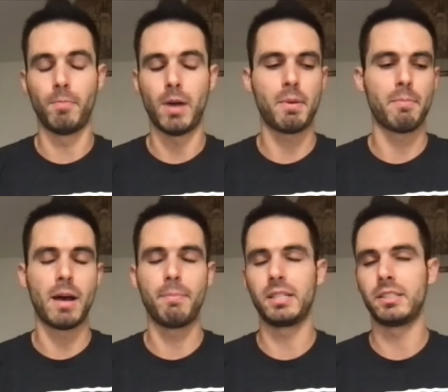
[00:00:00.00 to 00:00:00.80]
I mean, my
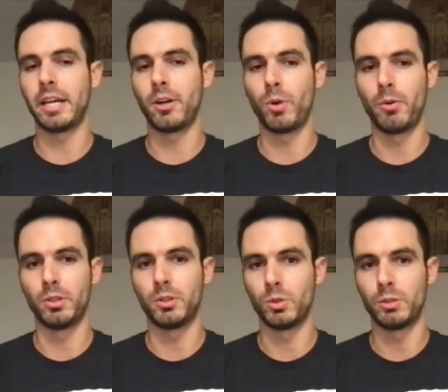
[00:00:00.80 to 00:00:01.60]
biggest takeaway
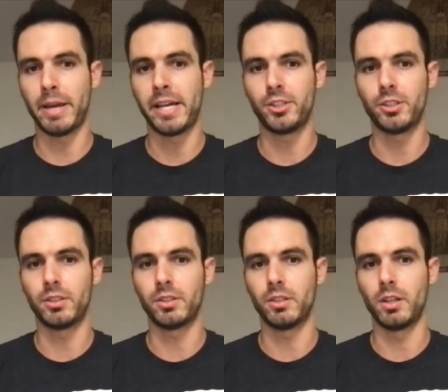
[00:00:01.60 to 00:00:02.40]
was was patience.